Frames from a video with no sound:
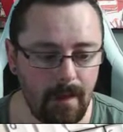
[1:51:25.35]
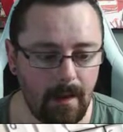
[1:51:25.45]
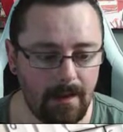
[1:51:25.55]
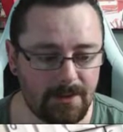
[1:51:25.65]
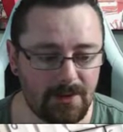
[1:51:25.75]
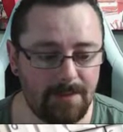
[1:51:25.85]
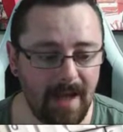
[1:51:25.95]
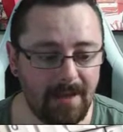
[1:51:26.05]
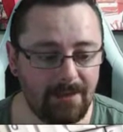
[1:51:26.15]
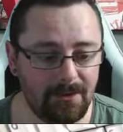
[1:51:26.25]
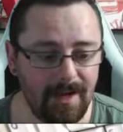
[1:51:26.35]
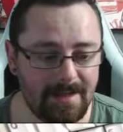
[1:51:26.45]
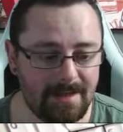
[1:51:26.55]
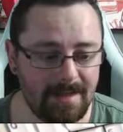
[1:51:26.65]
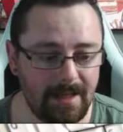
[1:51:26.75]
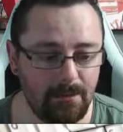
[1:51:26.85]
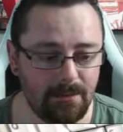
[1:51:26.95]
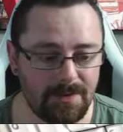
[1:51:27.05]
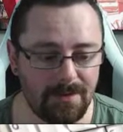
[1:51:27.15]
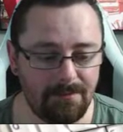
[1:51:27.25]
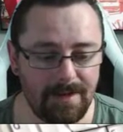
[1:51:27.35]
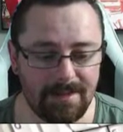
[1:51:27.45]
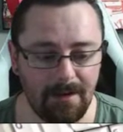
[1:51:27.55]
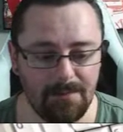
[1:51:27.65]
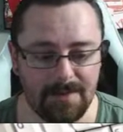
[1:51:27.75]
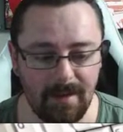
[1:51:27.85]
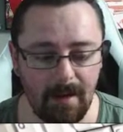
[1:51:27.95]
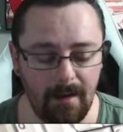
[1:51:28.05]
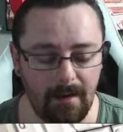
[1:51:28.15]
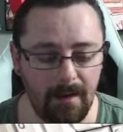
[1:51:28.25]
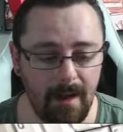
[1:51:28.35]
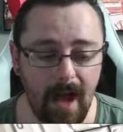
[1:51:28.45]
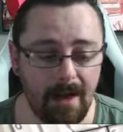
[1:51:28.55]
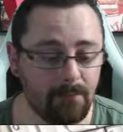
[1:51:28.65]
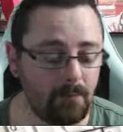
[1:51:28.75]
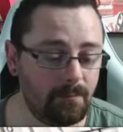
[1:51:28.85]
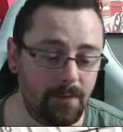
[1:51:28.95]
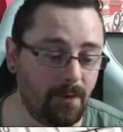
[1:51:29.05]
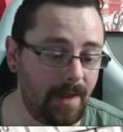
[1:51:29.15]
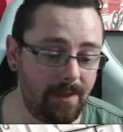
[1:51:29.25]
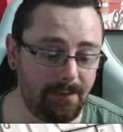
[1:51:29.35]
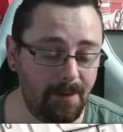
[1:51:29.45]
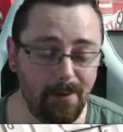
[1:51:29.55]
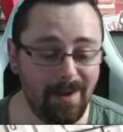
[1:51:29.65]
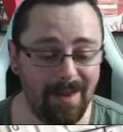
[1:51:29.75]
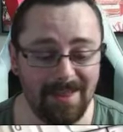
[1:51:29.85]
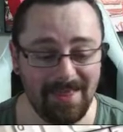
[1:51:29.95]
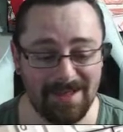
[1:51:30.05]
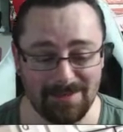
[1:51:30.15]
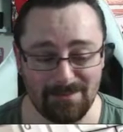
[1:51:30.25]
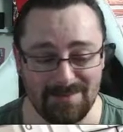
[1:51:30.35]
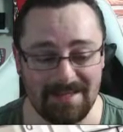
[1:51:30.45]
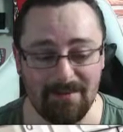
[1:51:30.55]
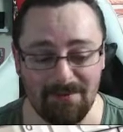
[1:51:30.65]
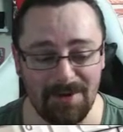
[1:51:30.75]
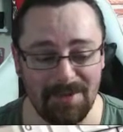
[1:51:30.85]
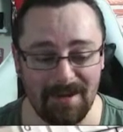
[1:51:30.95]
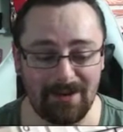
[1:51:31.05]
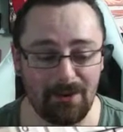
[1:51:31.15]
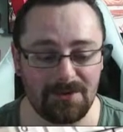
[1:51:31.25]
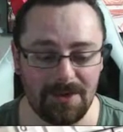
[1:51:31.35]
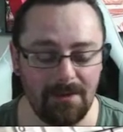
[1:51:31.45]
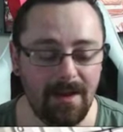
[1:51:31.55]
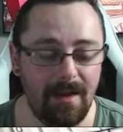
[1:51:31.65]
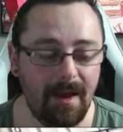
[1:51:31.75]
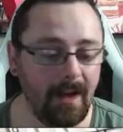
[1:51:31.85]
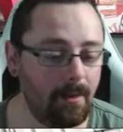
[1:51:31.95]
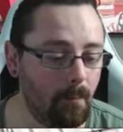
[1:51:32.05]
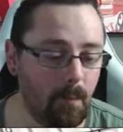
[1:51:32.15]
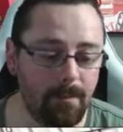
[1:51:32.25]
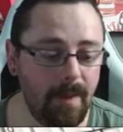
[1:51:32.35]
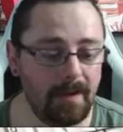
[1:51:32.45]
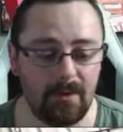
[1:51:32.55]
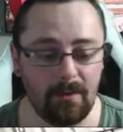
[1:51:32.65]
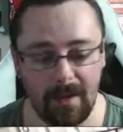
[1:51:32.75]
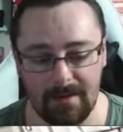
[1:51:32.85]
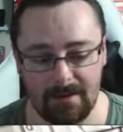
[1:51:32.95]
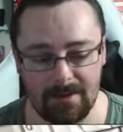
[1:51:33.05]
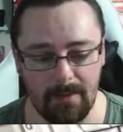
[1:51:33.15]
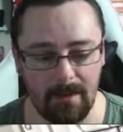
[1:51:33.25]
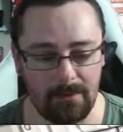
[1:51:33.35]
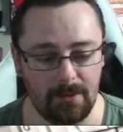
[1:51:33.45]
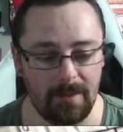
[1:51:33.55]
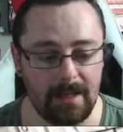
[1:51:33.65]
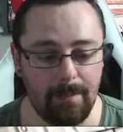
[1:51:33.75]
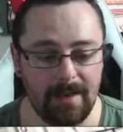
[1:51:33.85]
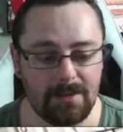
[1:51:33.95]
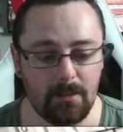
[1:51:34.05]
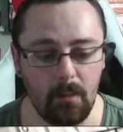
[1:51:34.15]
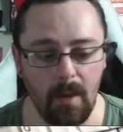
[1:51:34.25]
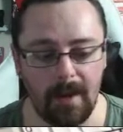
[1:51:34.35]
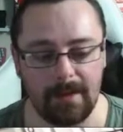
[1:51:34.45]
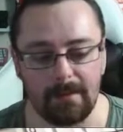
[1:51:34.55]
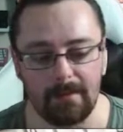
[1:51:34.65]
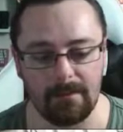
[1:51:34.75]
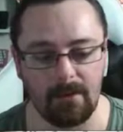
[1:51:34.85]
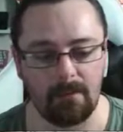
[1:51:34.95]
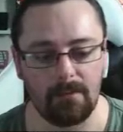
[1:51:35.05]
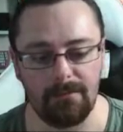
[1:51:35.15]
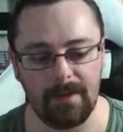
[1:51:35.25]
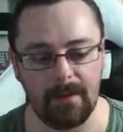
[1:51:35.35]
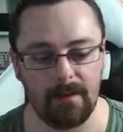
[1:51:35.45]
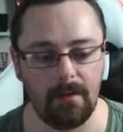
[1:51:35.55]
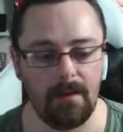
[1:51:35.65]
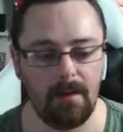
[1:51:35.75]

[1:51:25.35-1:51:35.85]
subbed and donated equals 3 times. I haven't thought that through. That's a step further than I got to. We may do that as well. Double. It depends on what I can configure